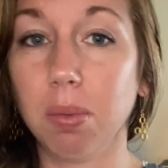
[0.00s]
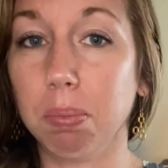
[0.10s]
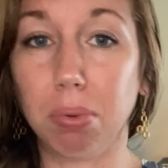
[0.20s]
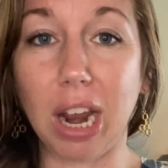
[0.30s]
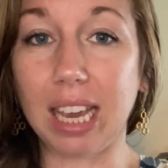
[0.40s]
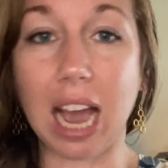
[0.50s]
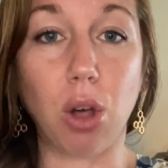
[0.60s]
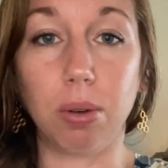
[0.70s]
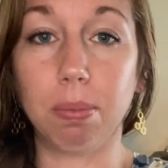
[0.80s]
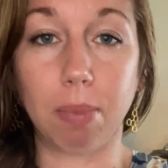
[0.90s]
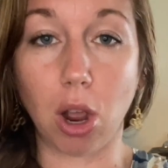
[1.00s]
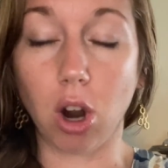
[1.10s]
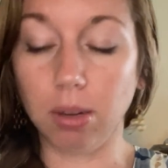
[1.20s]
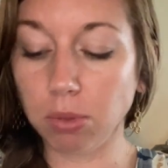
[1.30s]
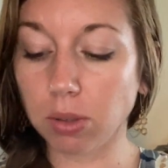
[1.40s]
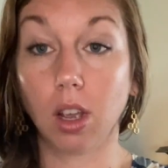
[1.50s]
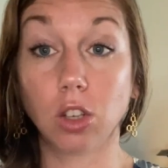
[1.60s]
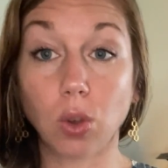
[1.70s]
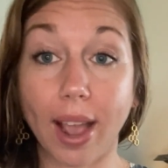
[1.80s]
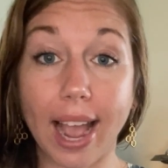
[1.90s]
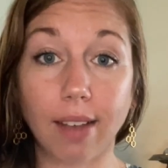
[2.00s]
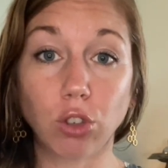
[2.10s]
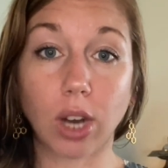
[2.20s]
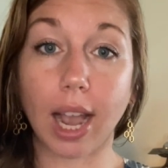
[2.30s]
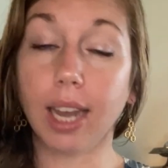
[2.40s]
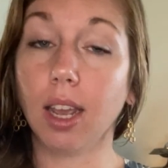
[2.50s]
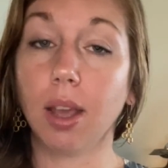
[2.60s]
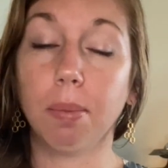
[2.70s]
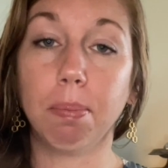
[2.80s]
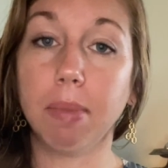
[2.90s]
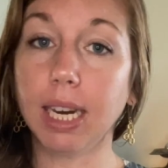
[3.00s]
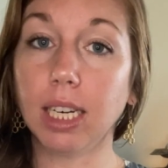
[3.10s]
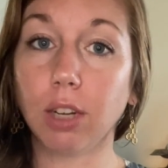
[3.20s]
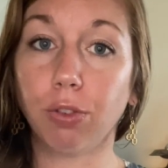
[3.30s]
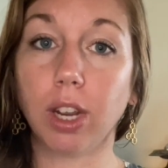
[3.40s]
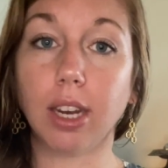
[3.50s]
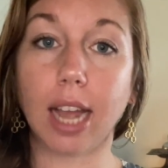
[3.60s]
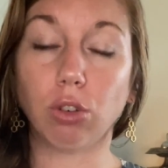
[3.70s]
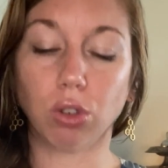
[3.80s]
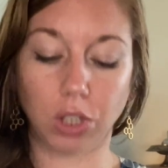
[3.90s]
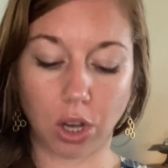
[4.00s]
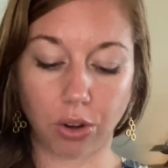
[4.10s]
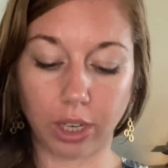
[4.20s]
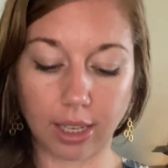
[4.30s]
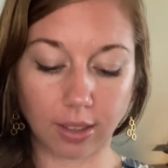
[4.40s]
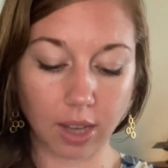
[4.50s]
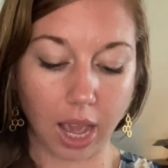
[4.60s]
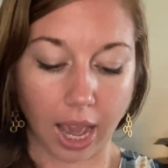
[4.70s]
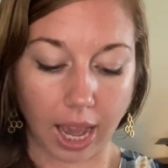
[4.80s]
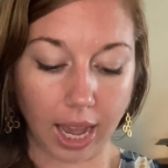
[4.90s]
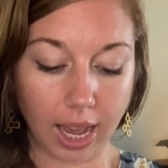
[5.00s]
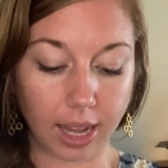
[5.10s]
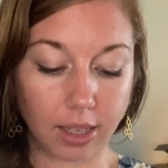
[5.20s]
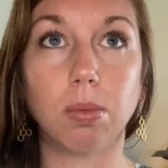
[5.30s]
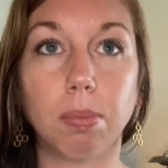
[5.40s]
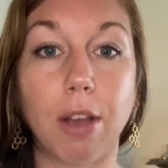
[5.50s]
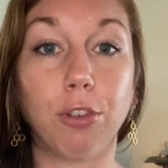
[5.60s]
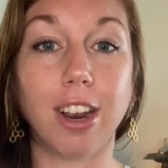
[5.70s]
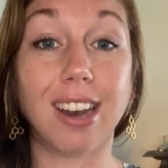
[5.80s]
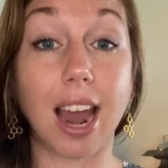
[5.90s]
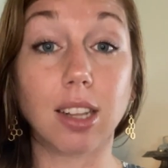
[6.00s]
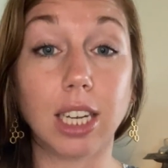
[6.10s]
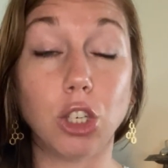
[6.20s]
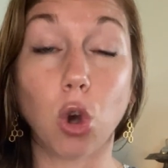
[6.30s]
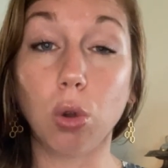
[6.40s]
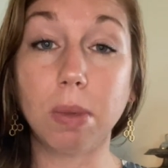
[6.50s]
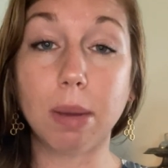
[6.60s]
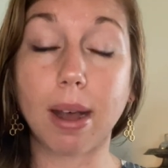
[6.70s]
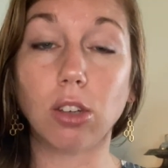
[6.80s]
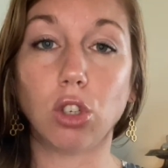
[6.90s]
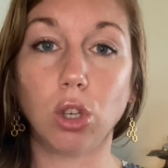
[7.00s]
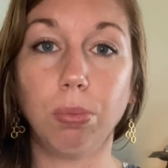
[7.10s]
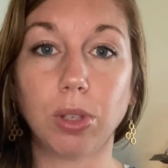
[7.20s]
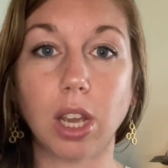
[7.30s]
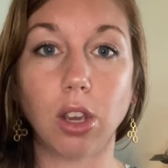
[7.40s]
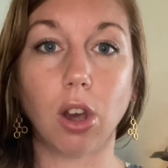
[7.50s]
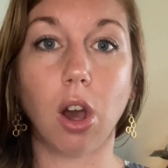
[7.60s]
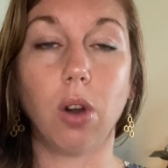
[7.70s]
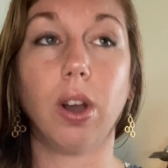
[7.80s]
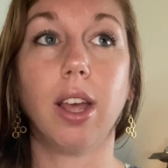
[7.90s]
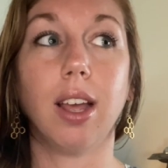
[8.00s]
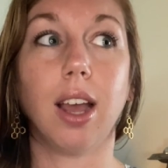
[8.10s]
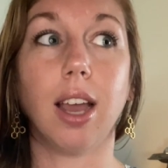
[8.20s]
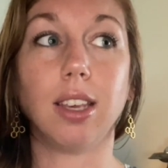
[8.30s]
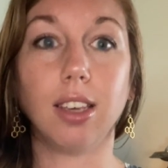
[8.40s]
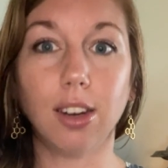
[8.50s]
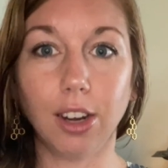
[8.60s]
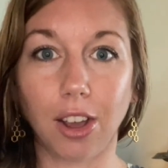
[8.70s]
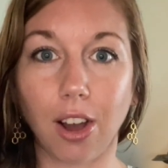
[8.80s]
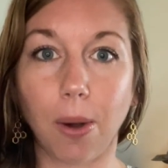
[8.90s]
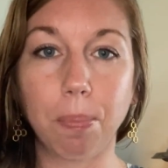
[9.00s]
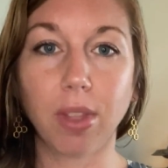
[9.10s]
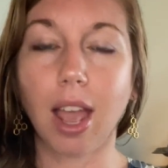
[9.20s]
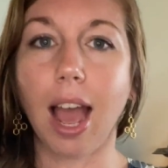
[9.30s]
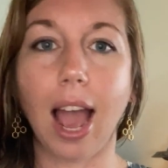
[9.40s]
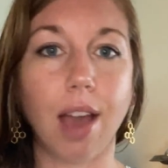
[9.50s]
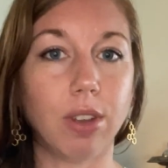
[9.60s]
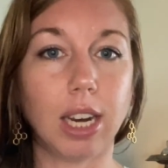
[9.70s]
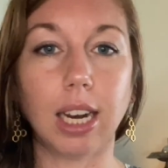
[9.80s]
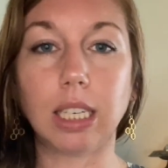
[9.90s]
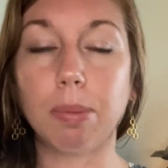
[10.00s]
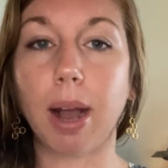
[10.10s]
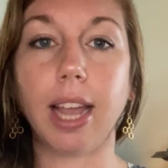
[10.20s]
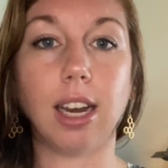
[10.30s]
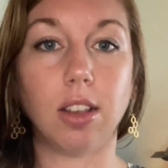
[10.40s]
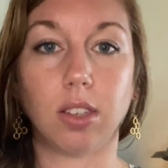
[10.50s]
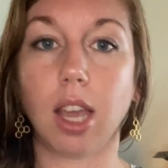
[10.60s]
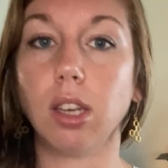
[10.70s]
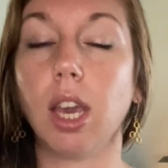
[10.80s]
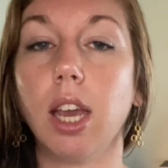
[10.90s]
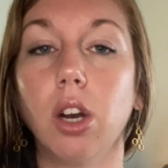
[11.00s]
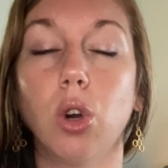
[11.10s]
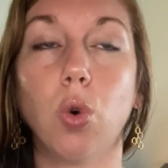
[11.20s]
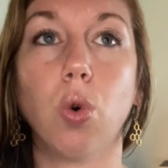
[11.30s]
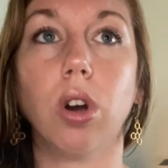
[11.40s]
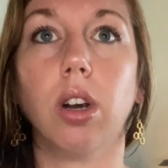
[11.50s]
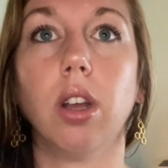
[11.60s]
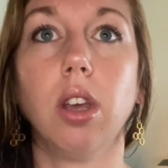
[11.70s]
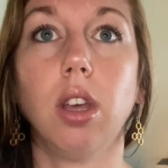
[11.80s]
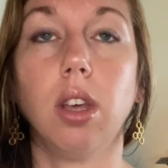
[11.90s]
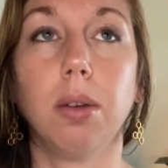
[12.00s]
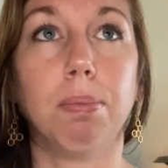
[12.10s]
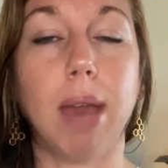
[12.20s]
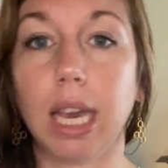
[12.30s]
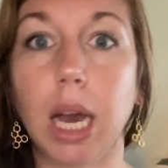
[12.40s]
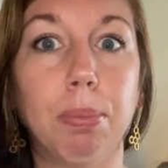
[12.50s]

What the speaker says: break out my arms. So I have tried many different natural deodorants, and my friend Natalie told me about TOUPS & Co. a year ago. I haven't needed to buy any skincare or makeup